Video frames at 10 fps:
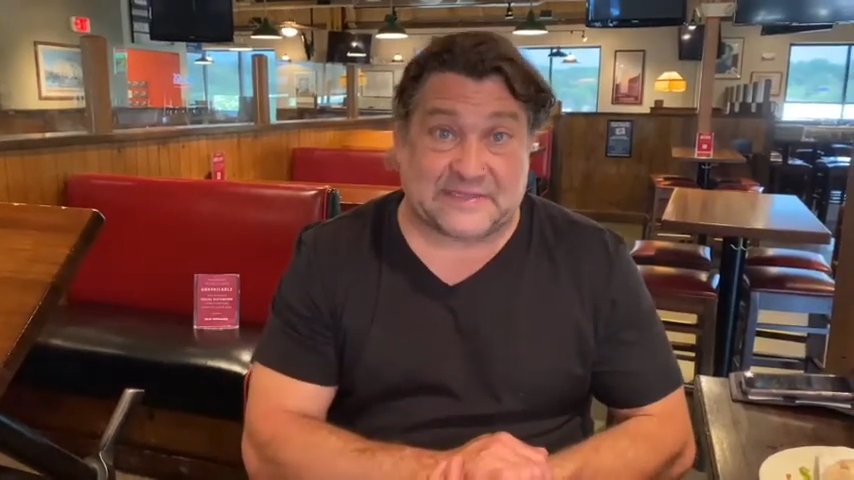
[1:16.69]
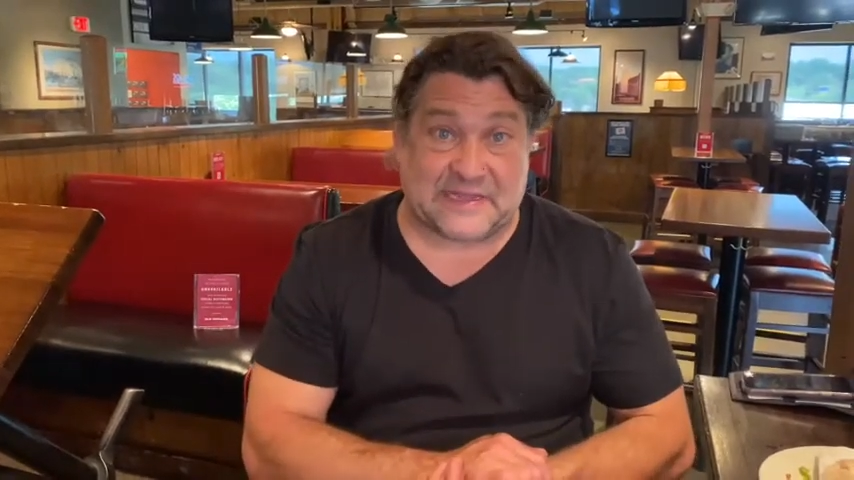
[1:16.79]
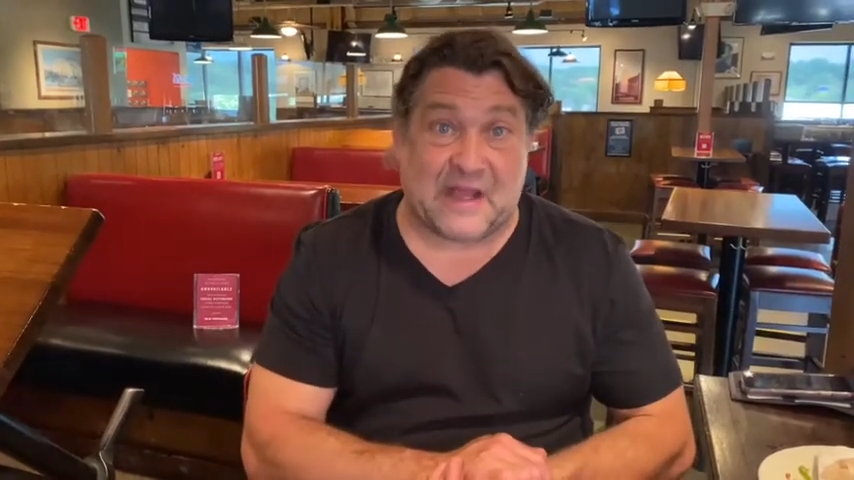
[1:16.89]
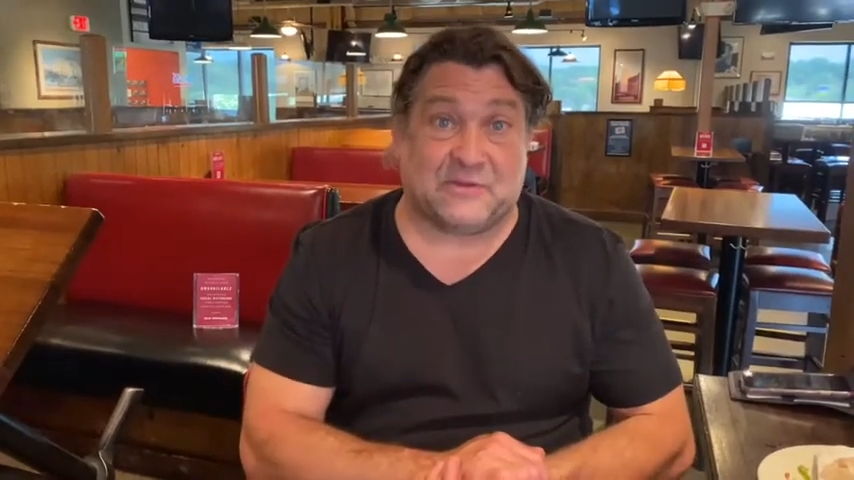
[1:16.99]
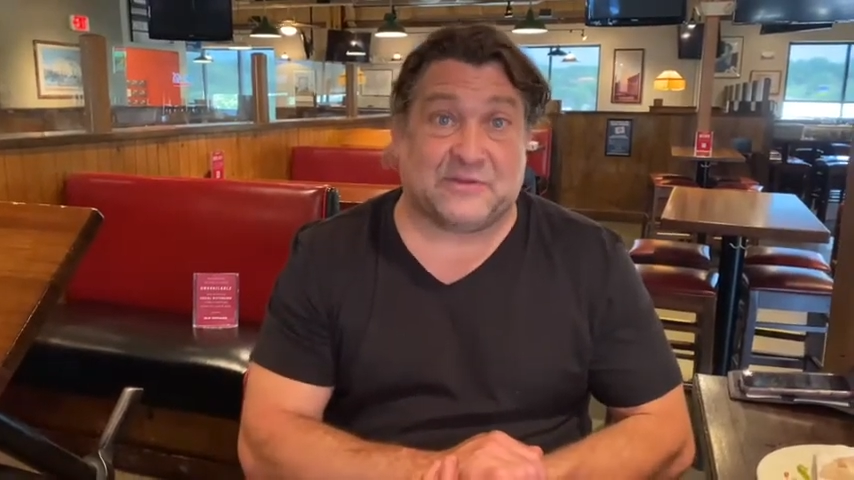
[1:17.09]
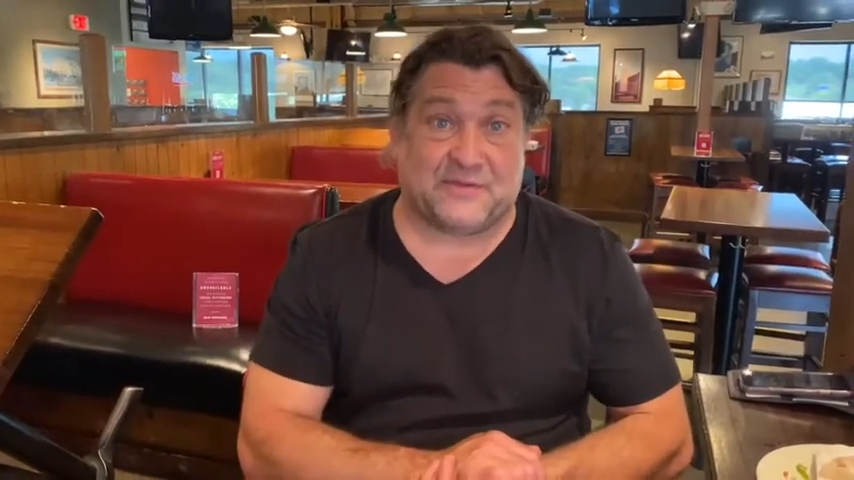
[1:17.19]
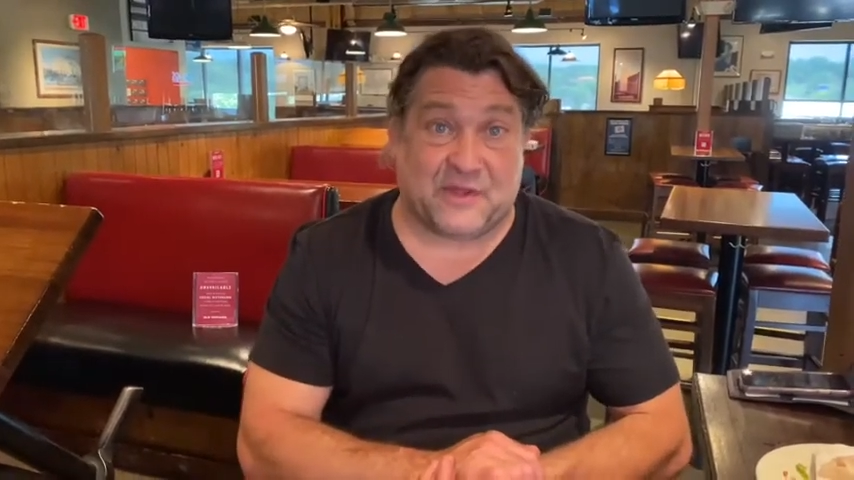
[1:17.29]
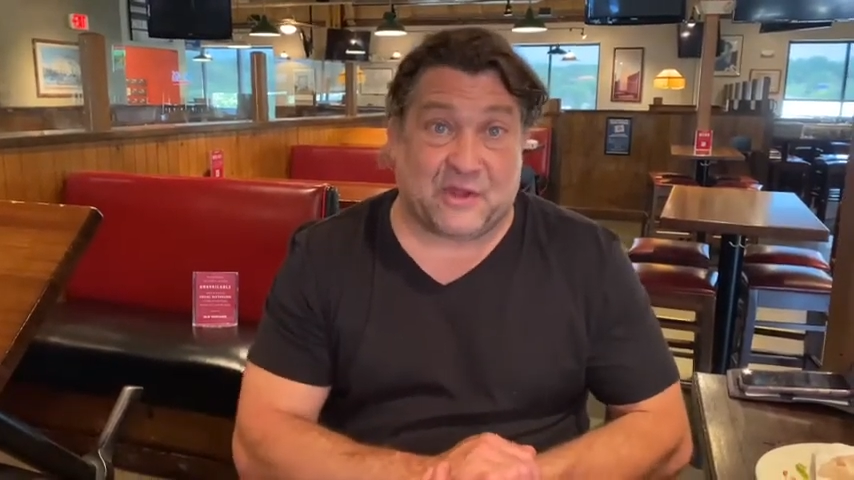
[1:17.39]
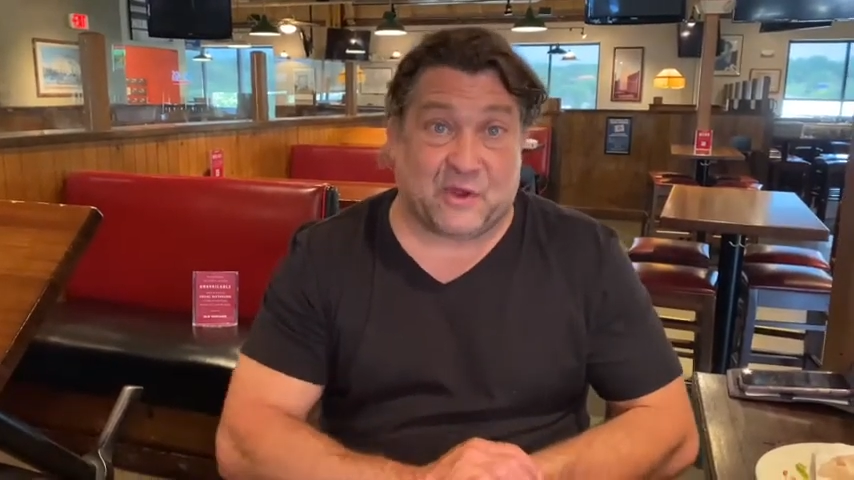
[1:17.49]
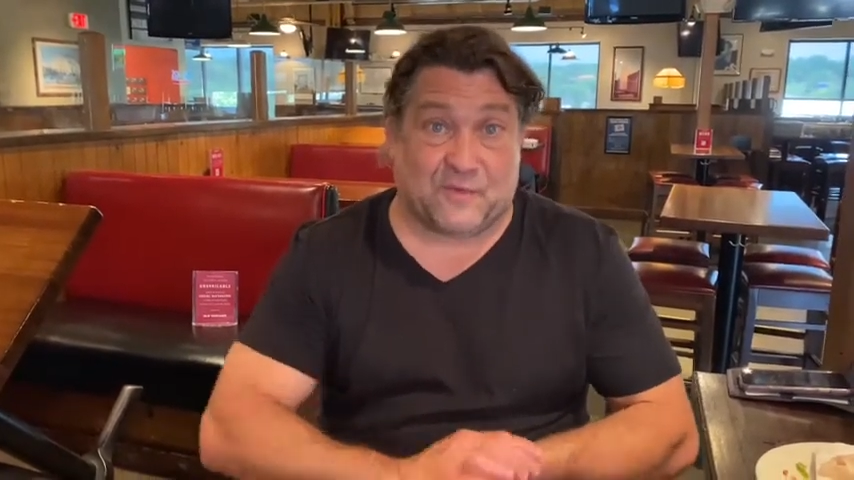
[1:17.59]
discount of
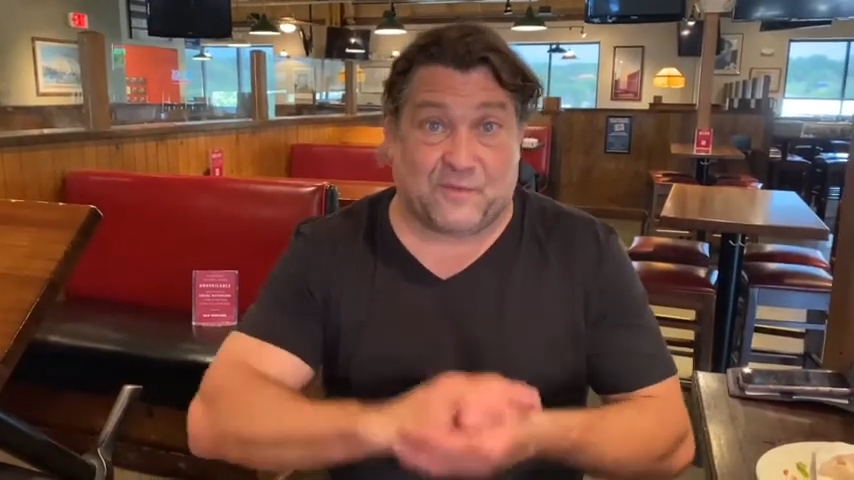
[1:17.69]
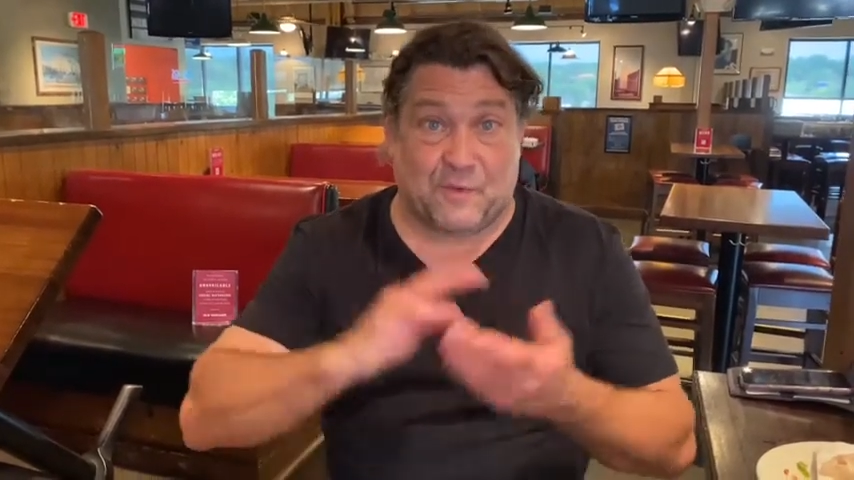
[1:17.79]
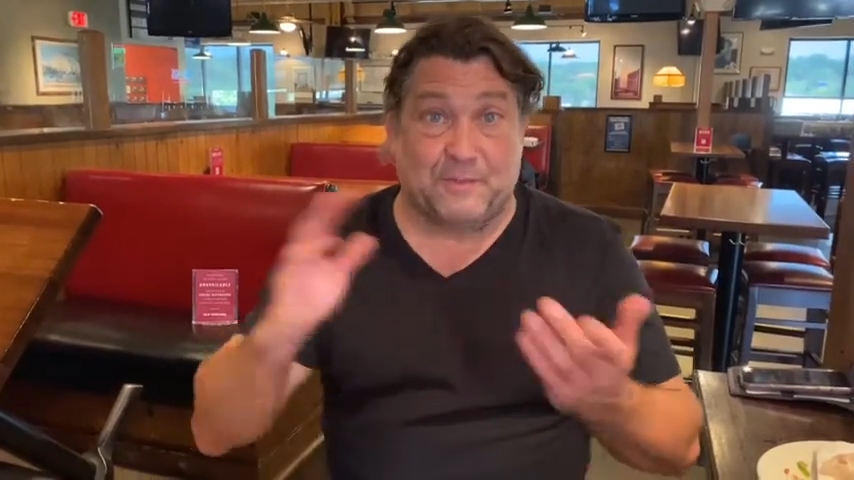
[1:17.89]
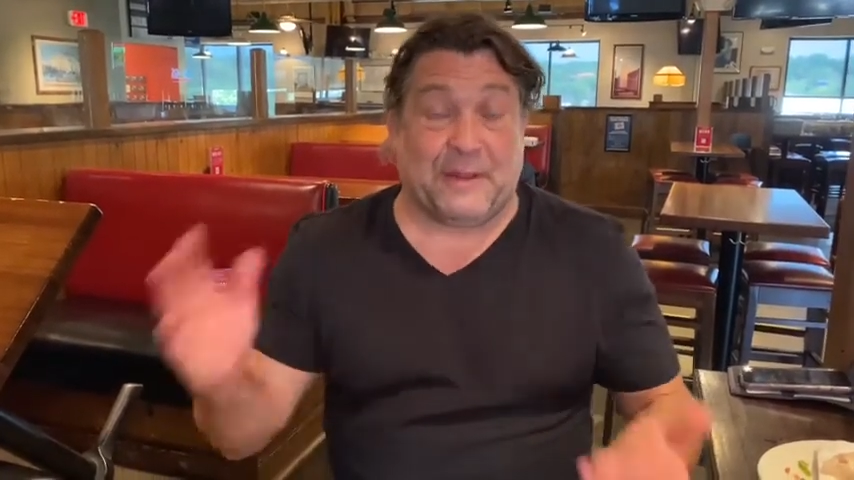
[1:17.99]
the year for